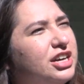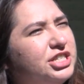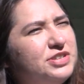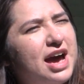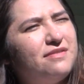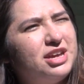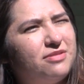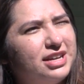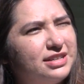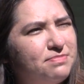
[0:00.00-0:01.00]
Do you have any
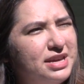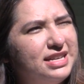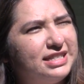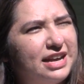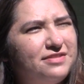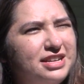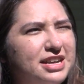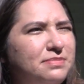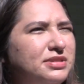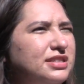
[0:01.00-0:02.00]
quick bee safety
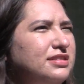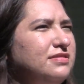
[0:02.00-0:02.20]
tips?